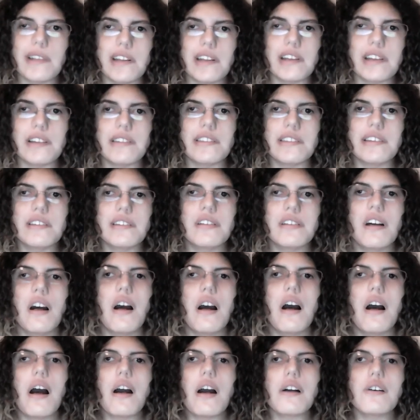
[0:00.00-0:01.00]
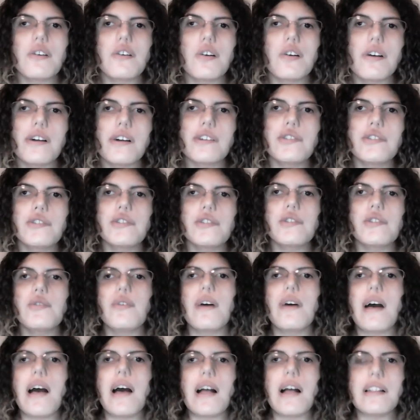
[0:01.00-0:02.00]
According to Alex
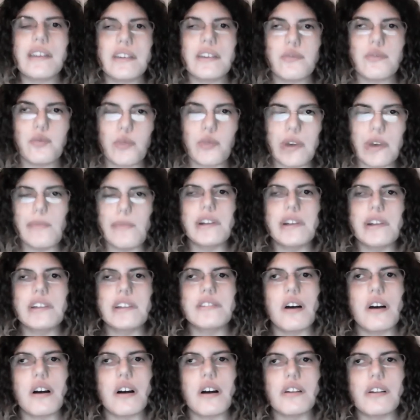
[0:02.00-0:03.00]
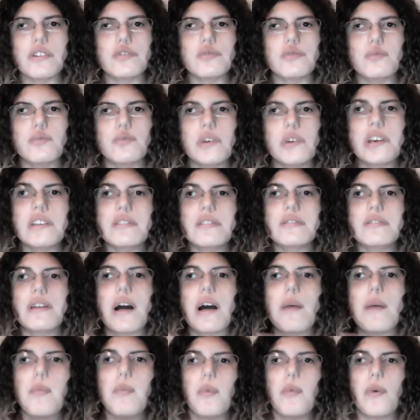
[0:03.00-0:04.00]
Freeman in his article, 3 top ways
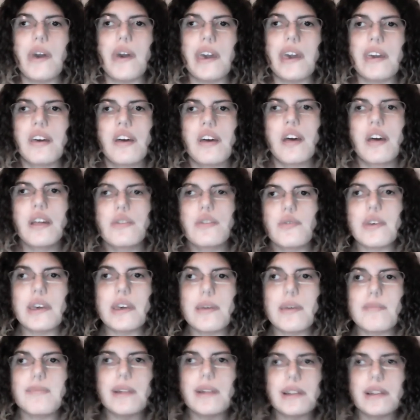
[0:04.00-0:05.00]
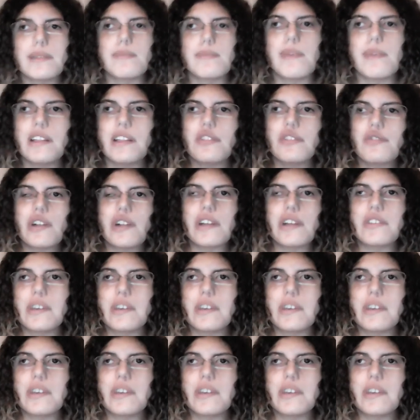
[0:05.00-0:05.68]
to implement a strategic plan.